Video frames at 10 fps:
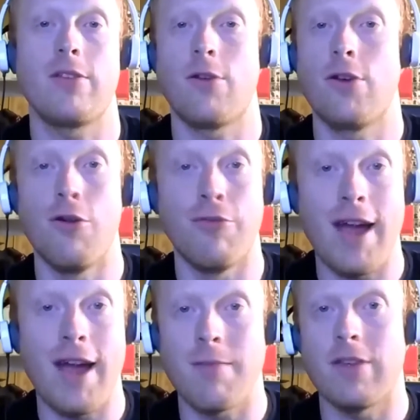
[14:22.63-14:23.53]
There are no
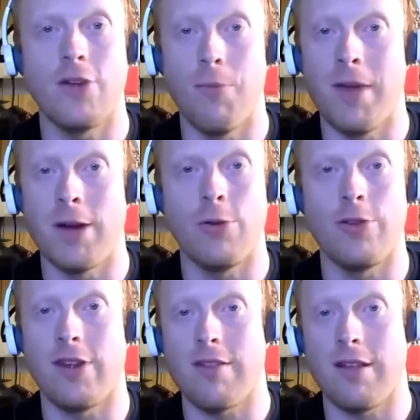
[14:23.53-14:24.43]
vitamins, no
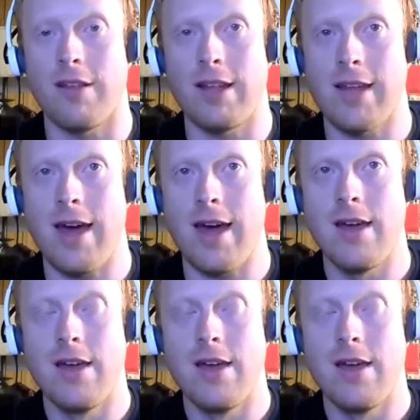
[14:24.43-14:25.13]
minerals, anything like that.